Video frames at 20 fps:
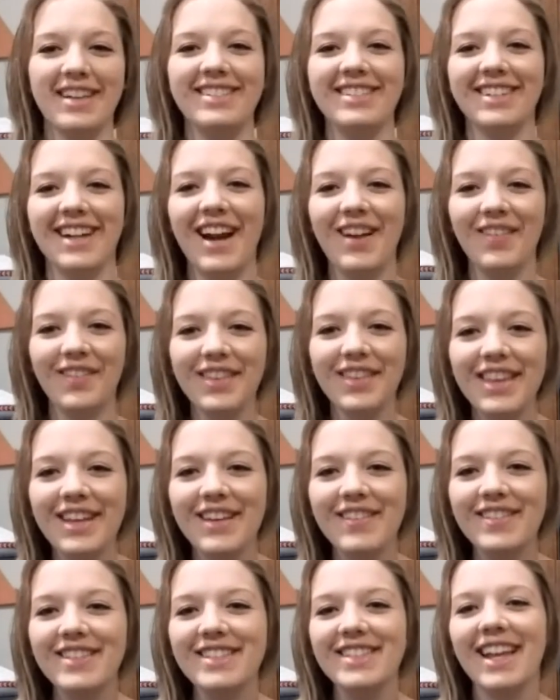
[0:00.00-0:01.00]
like made sure
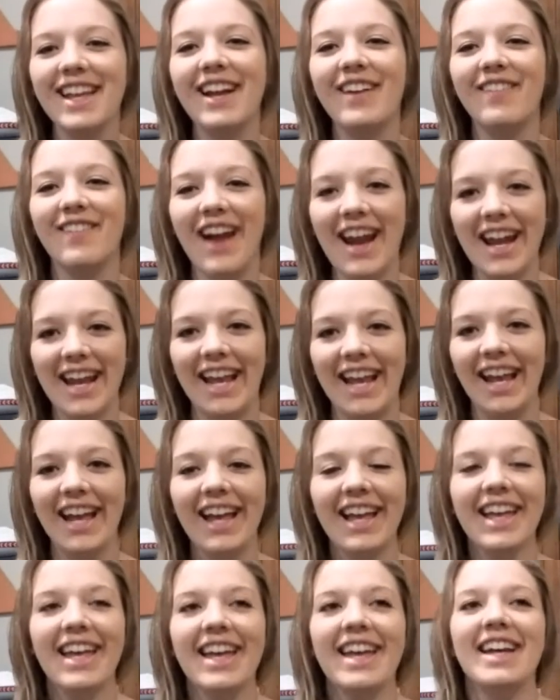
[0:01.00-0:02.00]
everything was like
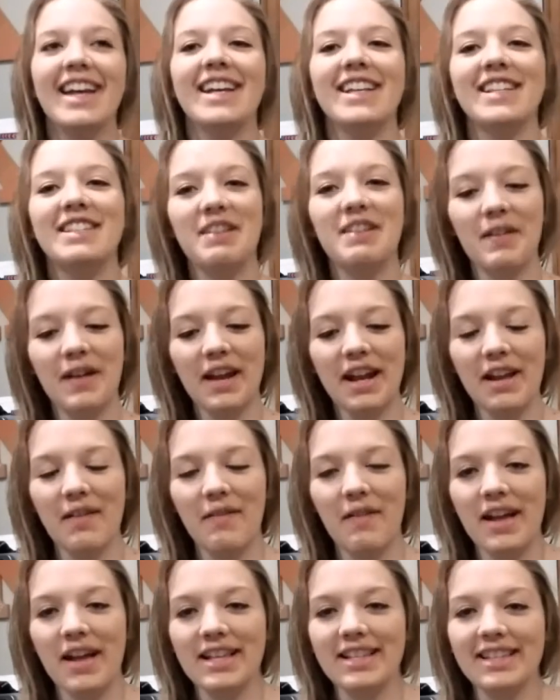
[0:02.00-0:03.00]
ready. So
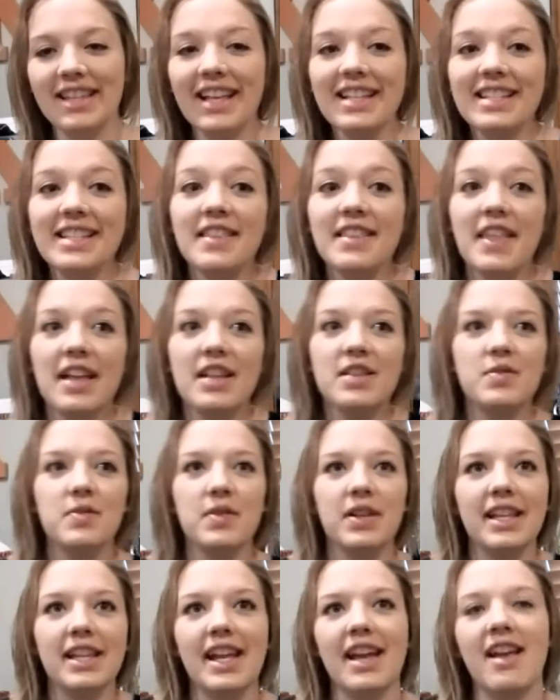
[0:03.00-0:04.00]
anyways, that's, that's
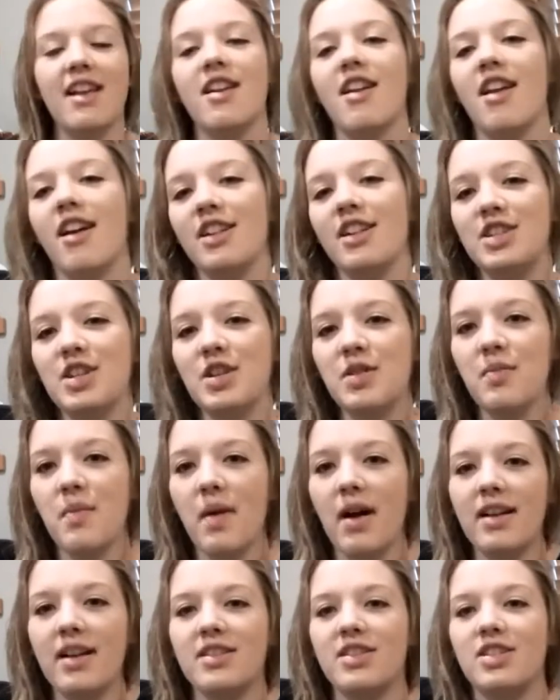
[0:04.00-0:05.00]
really it. Not
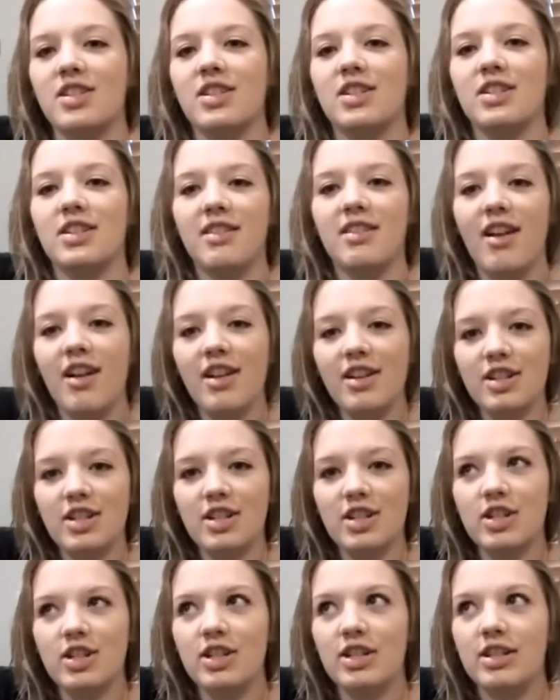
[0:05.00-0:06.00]
too much, not
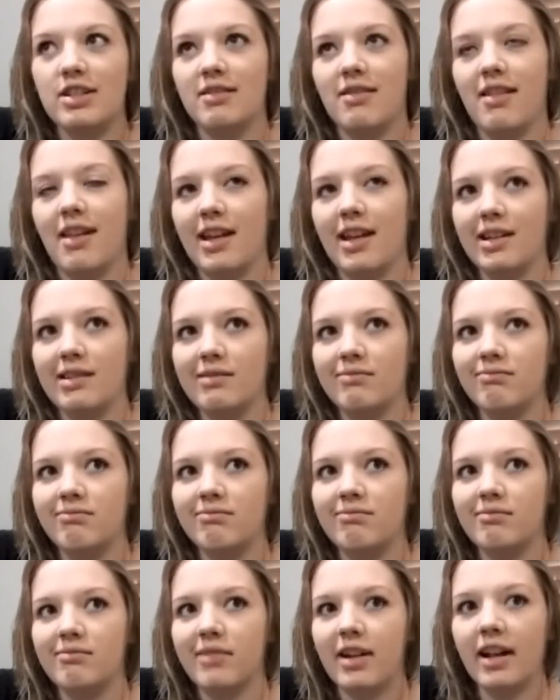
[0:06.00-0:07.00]
like
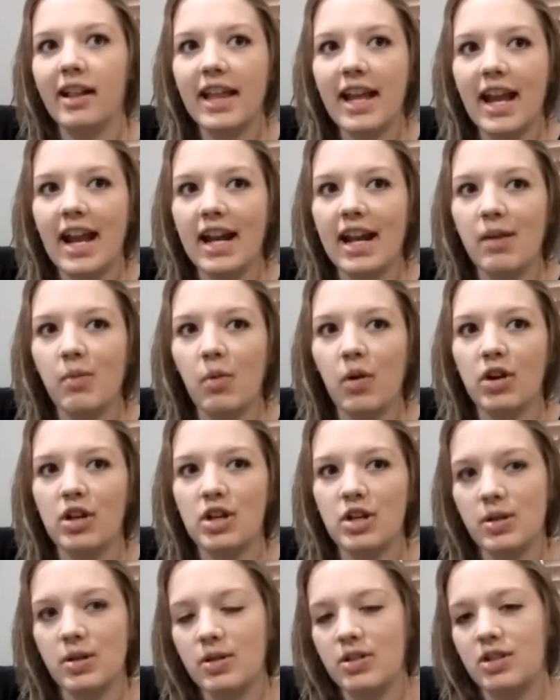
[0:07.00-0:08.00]
really any
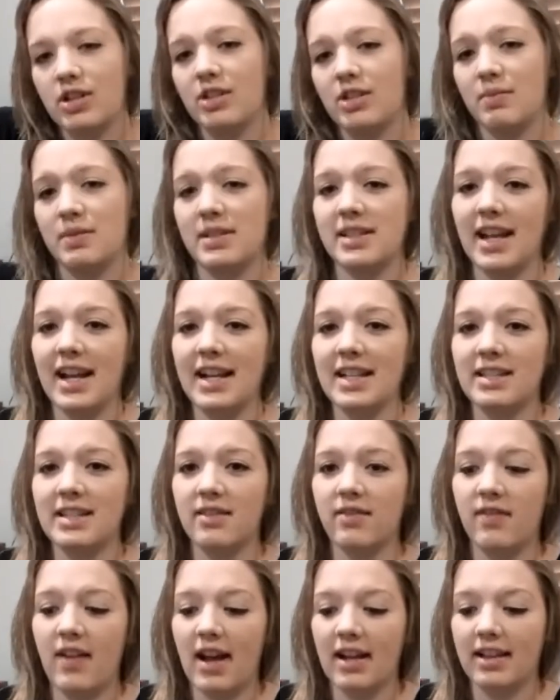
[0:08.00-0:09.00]
more news just
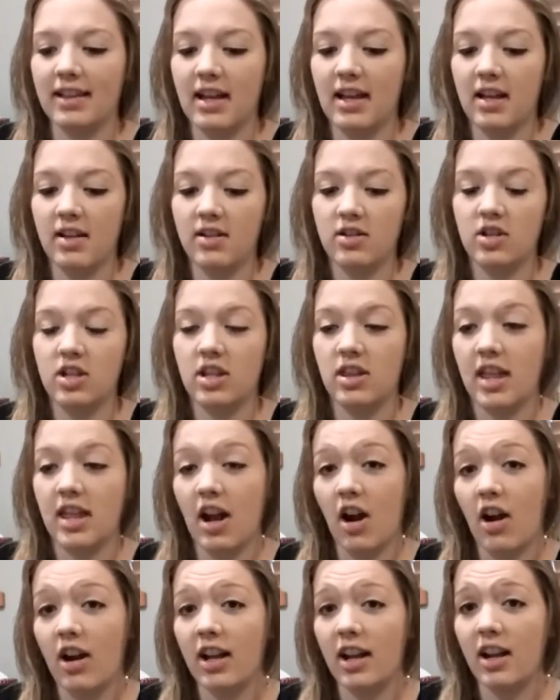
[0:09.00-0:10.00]
besides the fact that
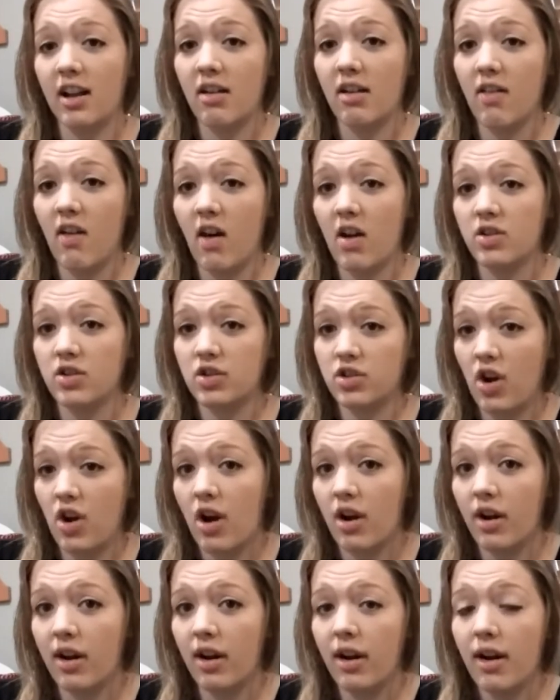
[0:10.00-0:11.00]
they are getting a lot
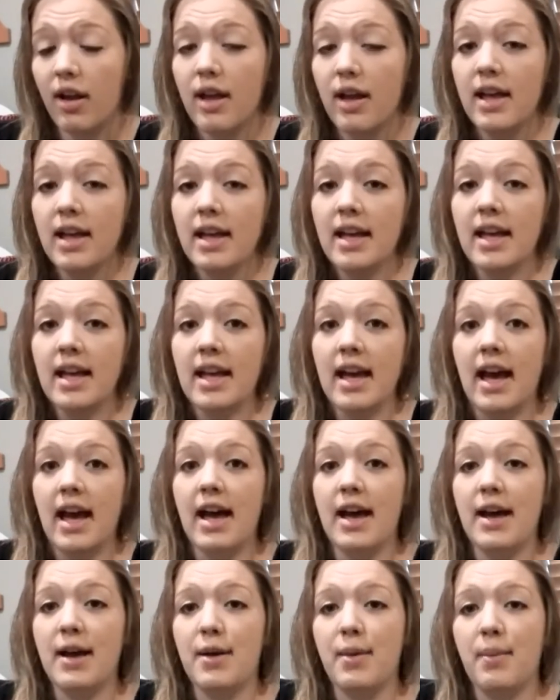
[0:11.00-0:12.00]
stronger
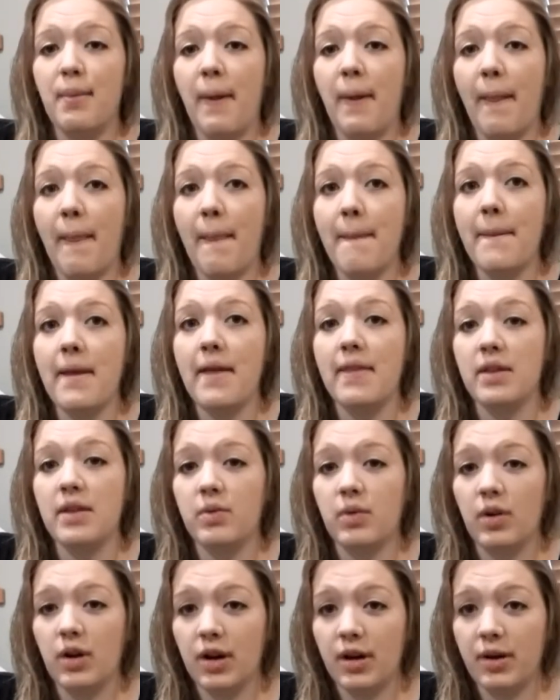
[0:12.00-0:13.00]
um, than
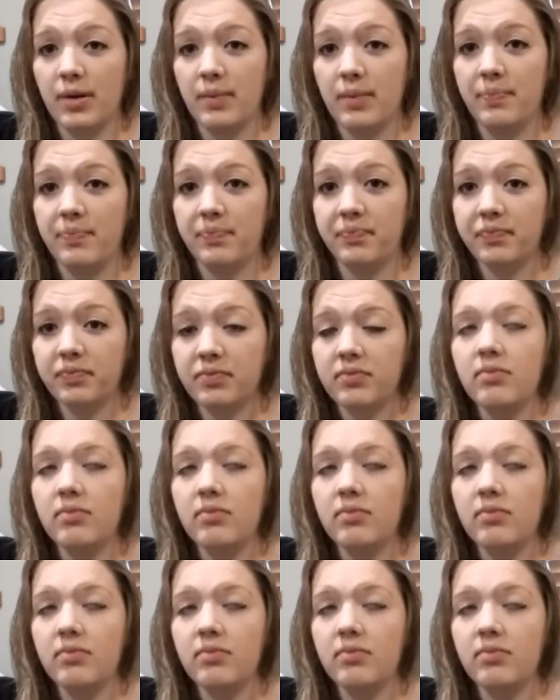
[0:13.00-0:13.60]
they were